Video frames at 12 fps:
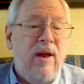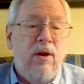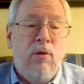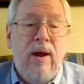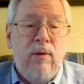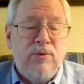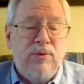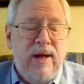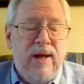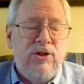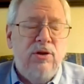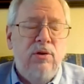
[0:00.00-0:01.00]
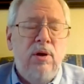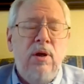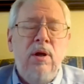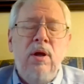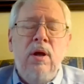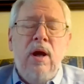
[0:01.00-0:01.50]
which we've gotten a great response to,
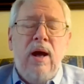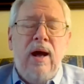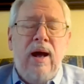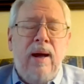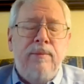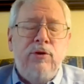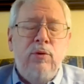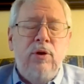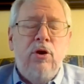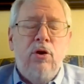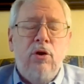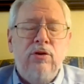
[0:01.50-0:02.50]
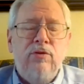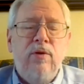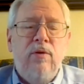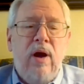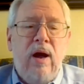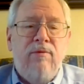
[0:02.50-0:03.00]
uh, to encourage
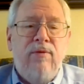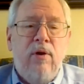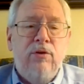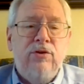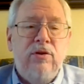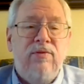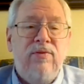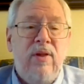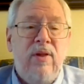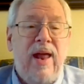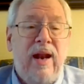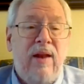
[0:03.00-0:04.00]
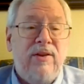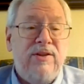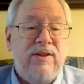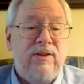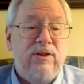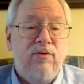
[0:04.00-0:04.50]
uh, folks to fill that in on
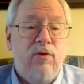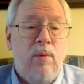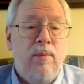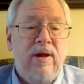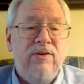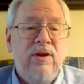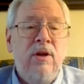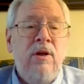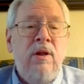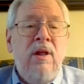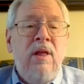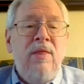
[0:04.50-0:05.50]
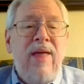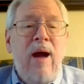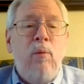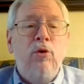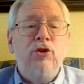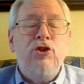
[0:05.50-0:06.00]
the census form because
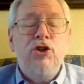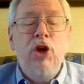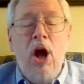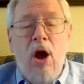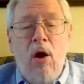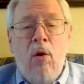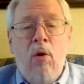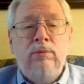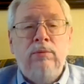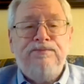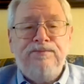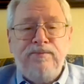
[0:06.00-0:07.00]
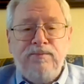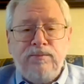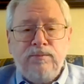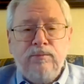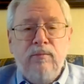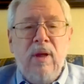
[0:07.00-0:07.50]
that will show
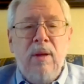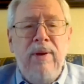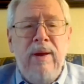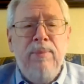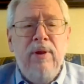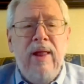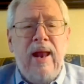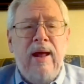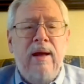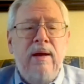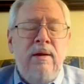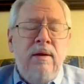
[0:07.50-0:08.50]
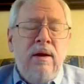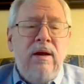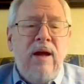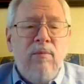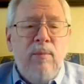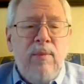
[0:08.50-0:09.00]
people at a
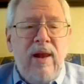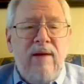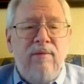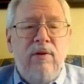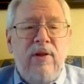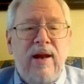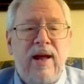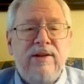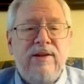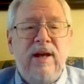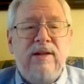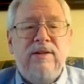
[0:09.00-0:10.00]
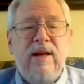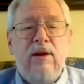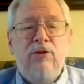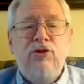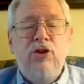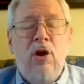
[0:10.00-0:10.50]
government level in the United States,
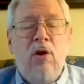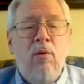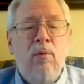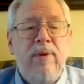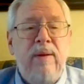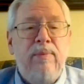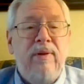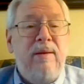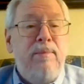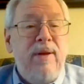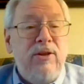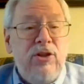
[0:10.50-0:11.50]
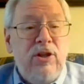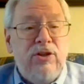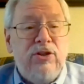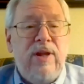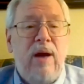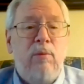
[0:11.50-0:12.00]
that will show people in
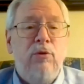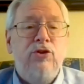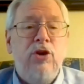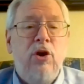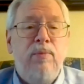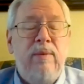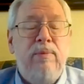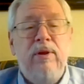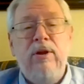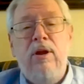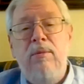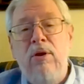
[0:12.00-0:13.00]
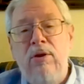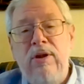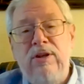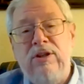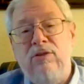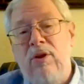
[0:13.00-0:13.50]
business, that will show people in
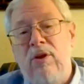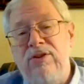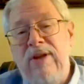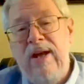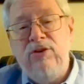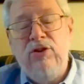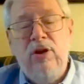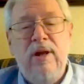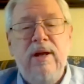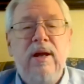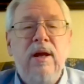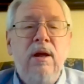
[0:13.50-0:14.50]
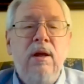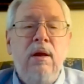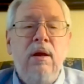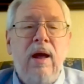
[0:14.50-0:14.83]
communities as well as nationally,